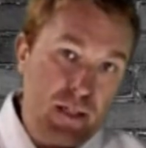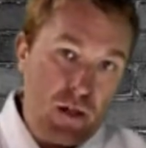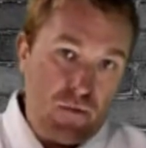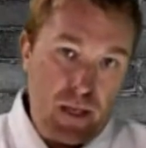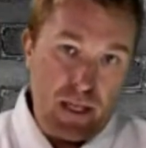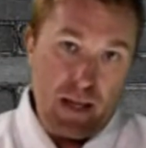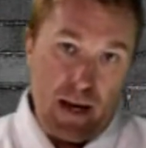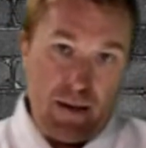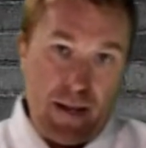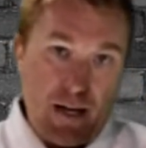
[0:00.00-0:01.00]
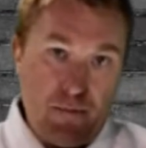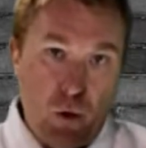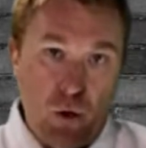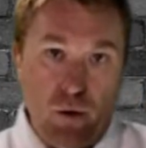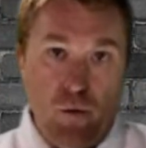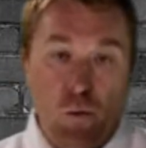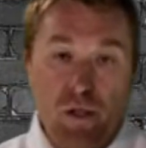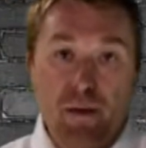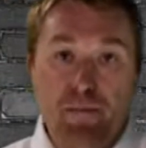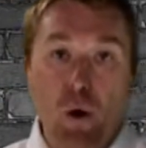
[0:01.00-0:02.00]
not really that important. What's
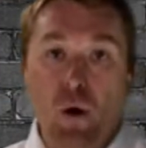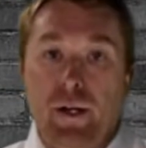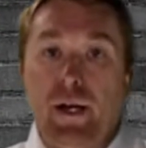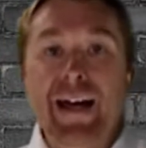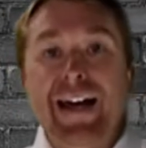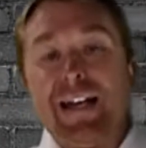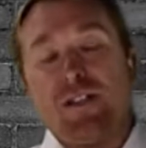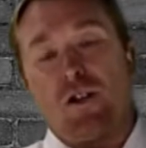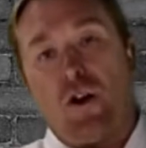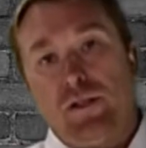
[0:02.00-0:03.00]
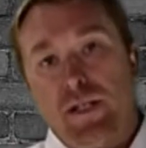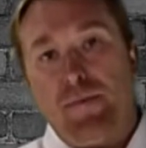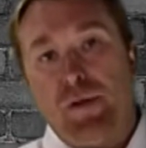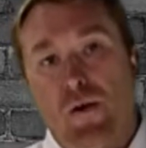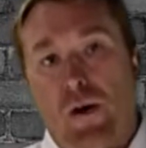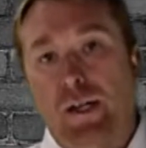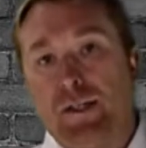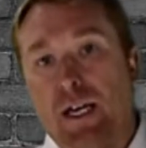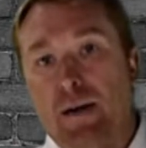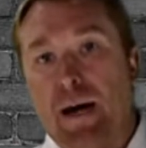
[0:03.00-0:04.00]
important is the concept behind
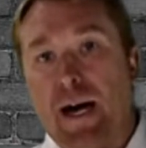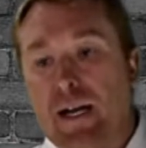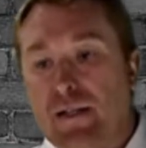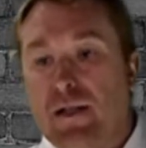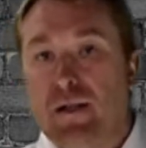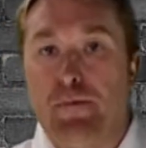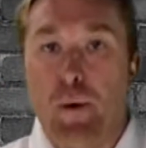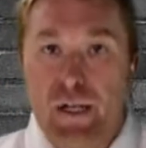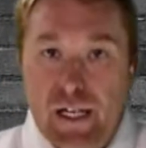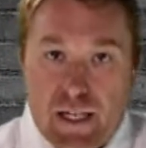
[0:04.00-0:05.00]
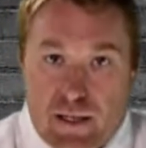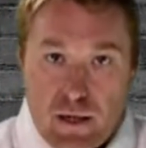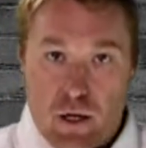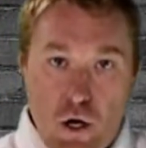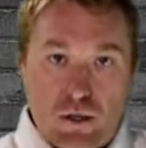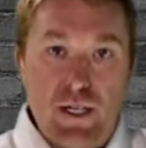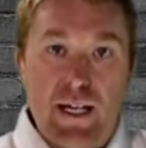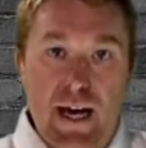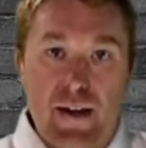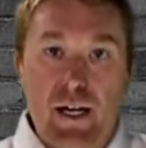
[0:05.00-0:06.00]
kime is that the body is locked
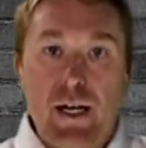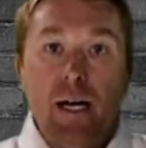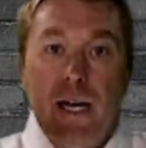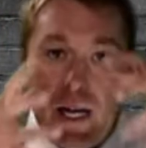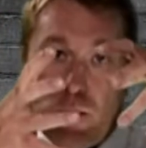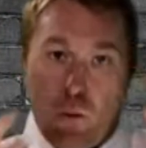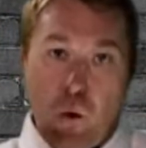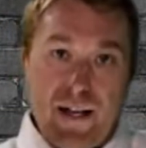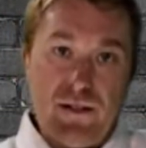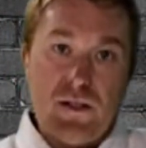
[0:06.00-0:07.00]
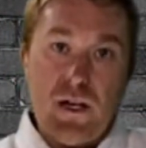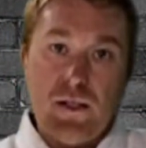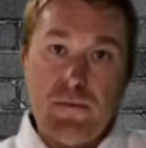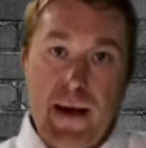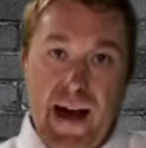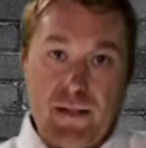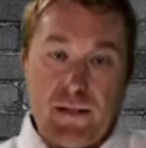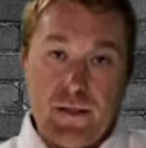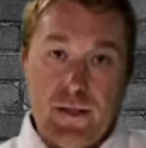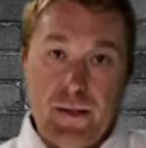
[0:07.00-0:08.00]
together in one solid
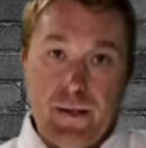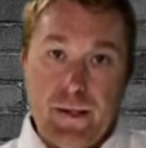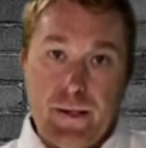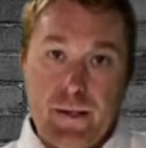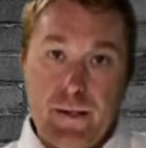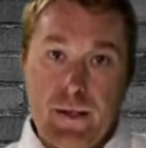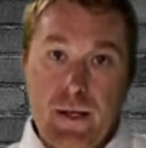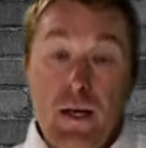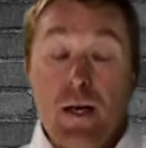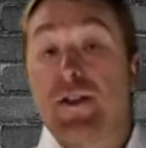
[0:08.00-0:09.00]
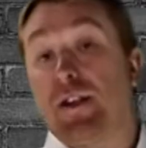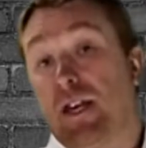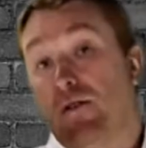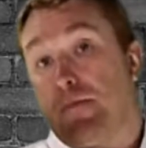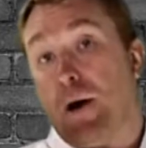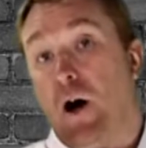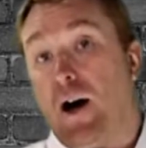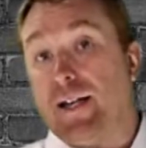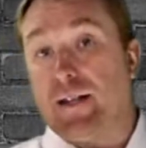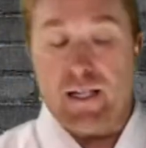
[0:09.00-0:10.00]
mass. The theory
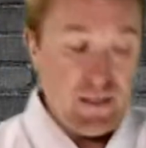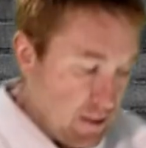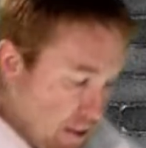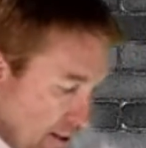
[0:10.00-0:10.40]
behind this